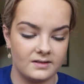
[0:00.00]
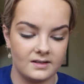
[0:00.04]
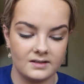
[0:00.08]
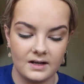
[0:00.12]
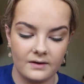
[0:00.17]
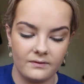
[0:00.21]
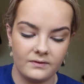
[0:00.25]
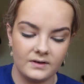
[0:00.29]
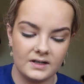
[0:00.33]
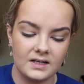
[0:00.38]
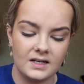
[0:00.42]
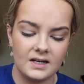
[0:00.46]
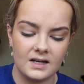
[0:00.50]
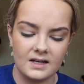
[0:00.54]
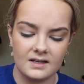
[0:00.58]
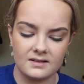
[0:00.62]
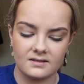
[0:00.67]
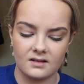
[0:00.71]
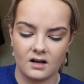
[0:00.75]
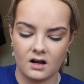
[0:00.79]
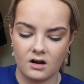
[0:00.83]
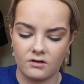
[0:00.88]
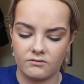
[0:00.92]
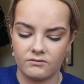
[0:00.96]
It definitely is
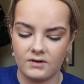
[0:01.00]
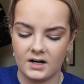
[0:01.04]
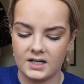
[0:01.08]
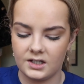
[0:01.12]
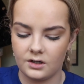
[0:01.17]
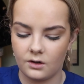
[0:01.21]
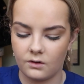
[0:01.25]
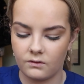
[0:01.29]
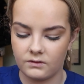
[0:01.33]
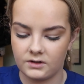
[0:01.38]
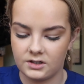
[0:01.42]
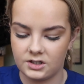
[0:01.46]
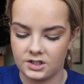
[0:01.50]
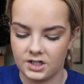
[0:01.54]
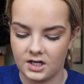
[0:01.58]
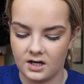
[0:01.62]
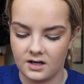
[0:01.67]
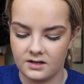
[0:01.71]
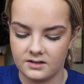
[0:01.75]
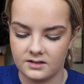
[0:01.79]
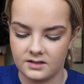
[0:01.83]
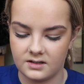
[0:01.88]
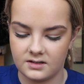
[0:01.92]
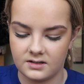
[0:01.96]
like a reddy orangey
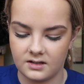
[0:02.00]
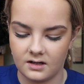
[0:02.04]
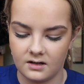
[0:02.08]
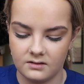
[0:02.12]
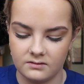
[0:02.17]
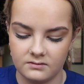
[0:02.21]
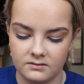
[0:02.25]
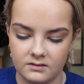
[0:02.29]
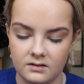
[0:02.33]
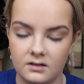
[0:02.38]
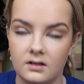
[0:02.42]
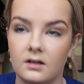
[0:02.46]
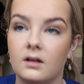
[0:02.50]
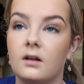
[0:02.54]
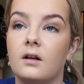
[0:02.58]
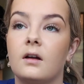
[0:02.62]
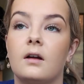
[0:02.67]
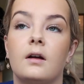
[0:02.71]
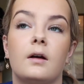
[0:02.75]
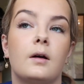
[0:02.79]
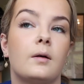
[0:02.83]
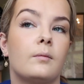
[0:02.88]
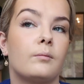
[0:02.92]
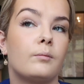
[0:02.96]
undertone,
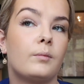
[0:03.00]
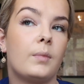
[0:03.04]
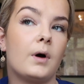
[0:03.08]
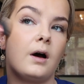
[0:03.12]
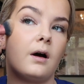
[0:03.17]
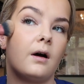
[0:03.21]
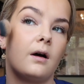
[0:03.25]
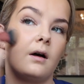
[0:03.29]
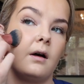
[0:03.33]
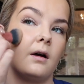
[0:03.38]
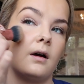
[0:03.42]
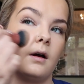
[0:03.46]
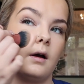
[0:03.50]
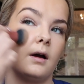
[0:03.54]
but